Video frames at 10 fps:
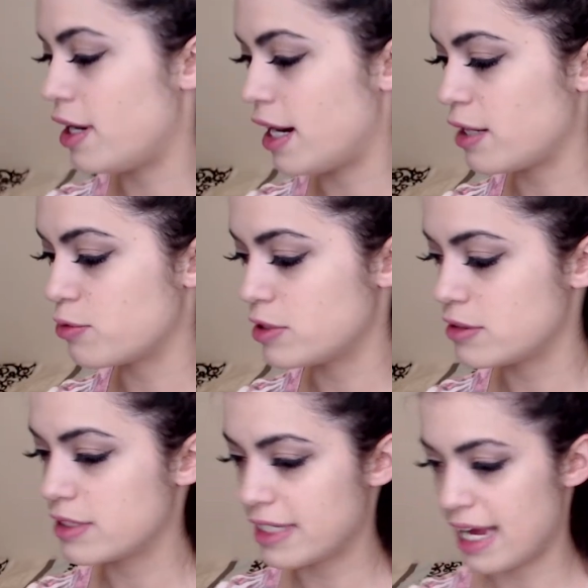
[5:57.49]
I
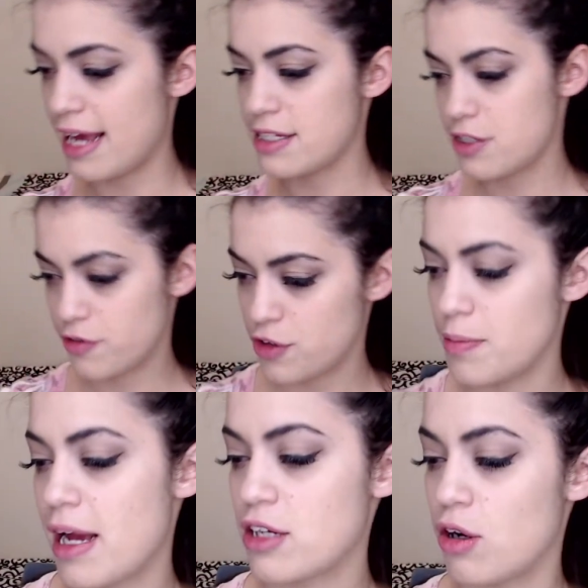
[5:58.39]
will get, for
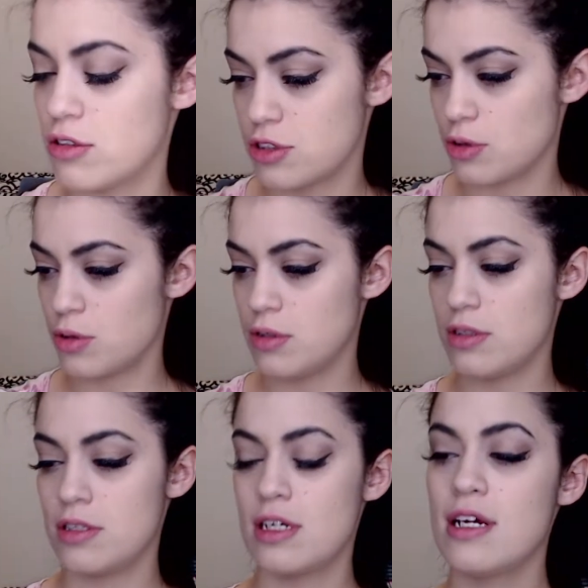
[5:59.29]
my contour,
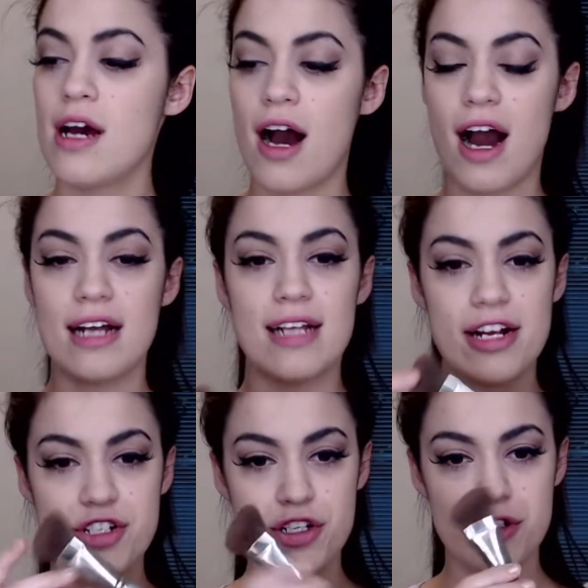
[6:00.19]
I like
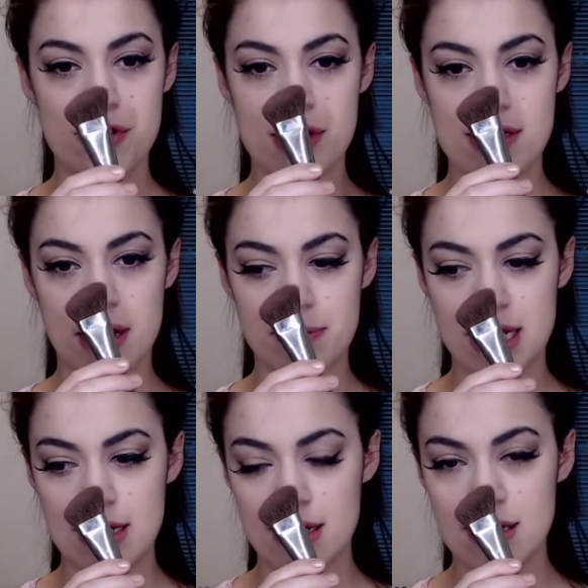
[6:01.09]
to use
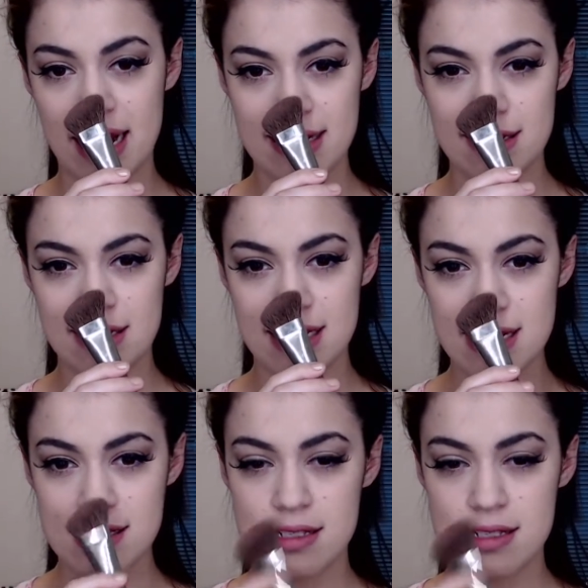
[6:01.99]
something like this,